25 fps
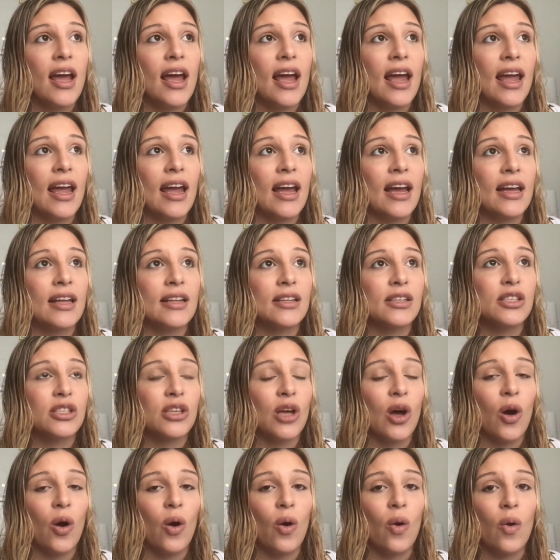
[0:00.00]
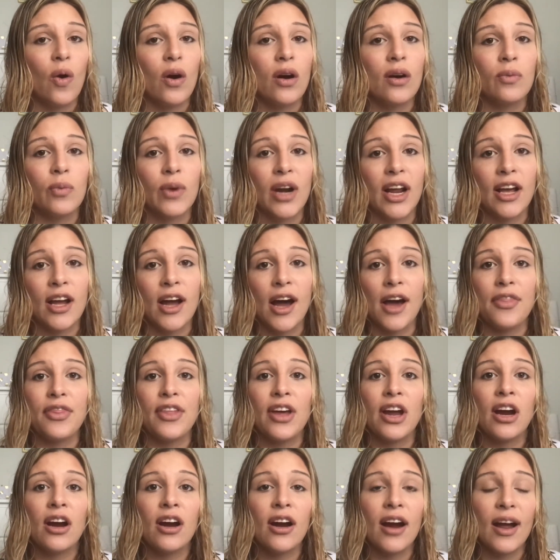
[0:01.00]
And so when I got
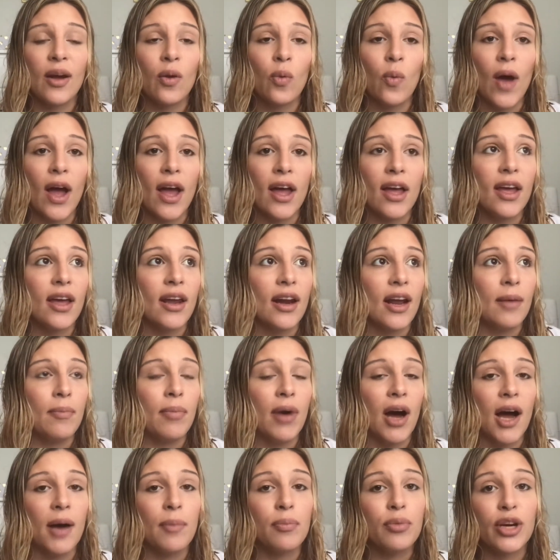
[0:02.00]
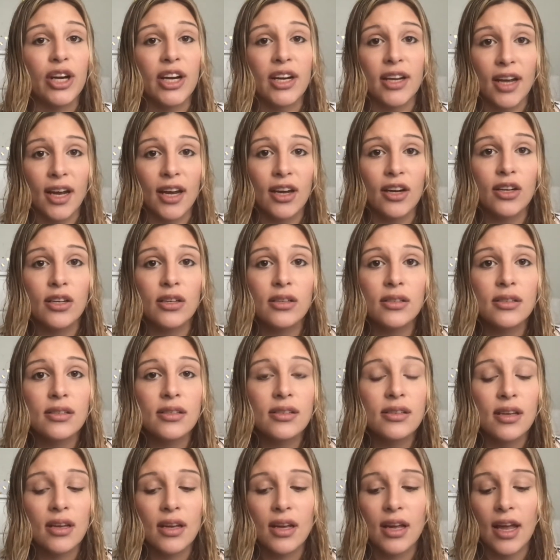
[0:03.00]
there, I went and I bought
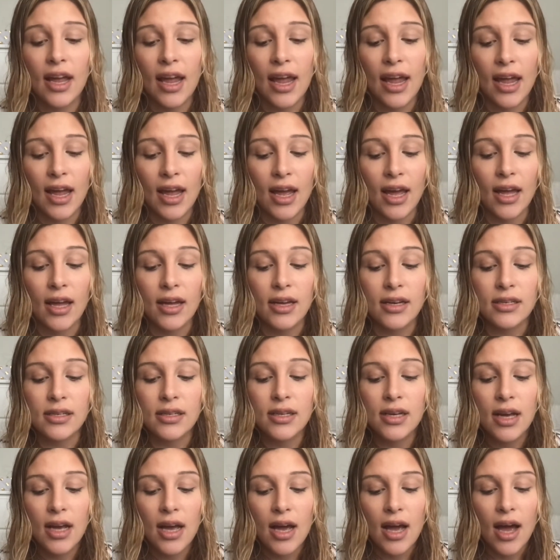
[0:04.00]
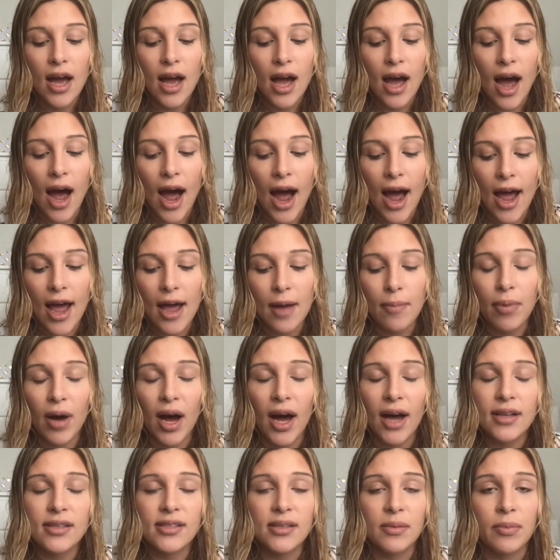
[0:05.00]
prenatals, and I
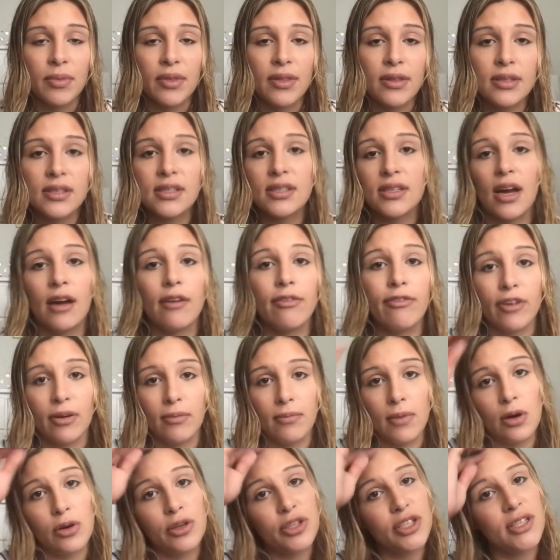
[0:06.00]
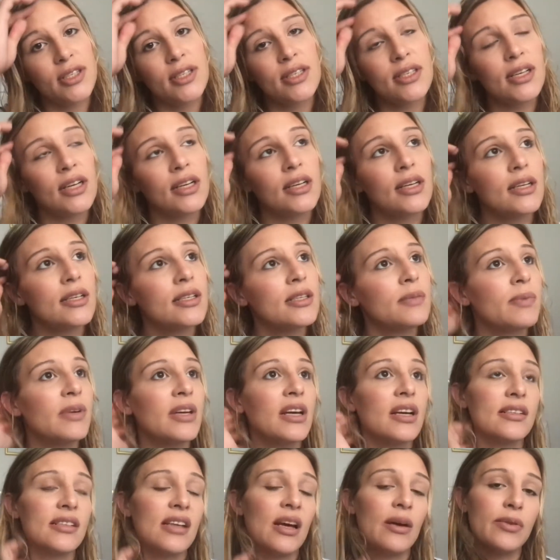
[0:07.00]
bought some stuff for motion sickness
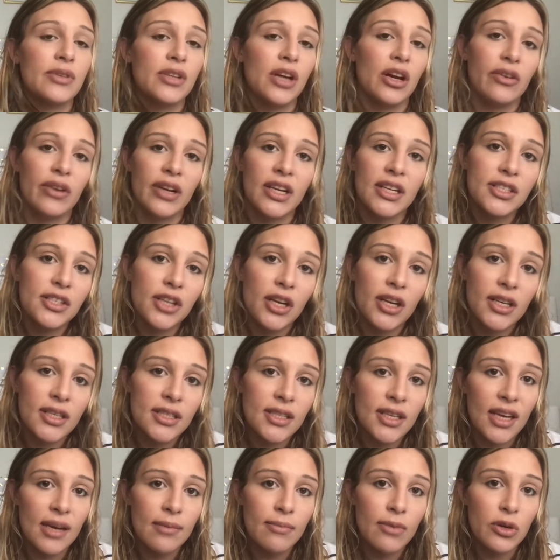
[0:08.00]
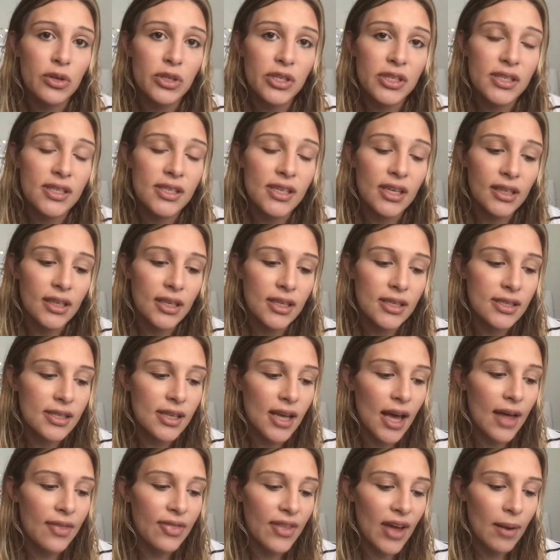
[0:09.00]
because I was already starting to get motion sickness
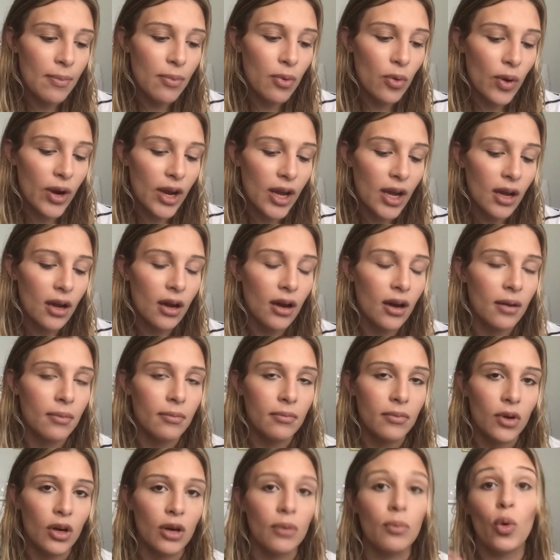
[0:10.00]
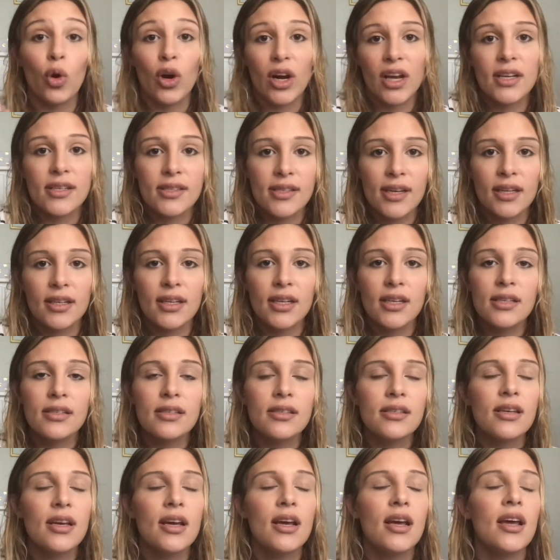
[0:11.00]
at that point, or morning
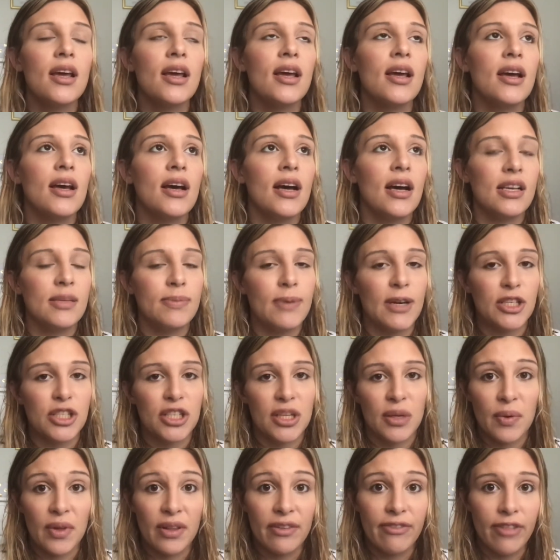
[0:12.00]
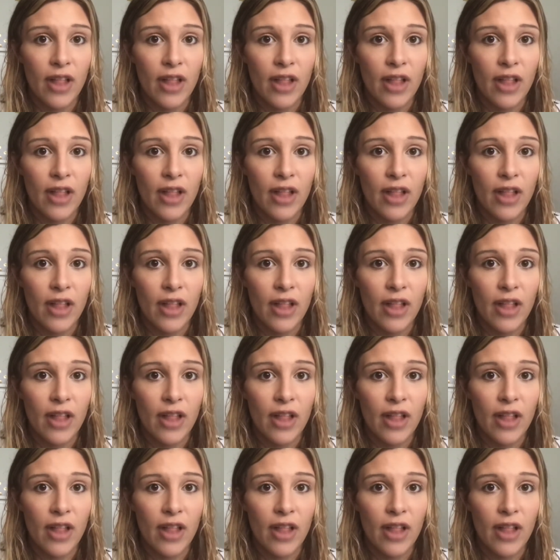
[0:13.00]
sickness, especially with